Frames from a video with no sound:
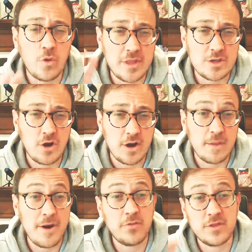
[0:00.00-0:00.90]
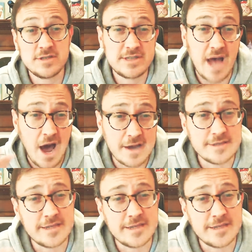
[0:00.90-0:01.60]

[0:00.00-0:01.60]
when they talk about the Sox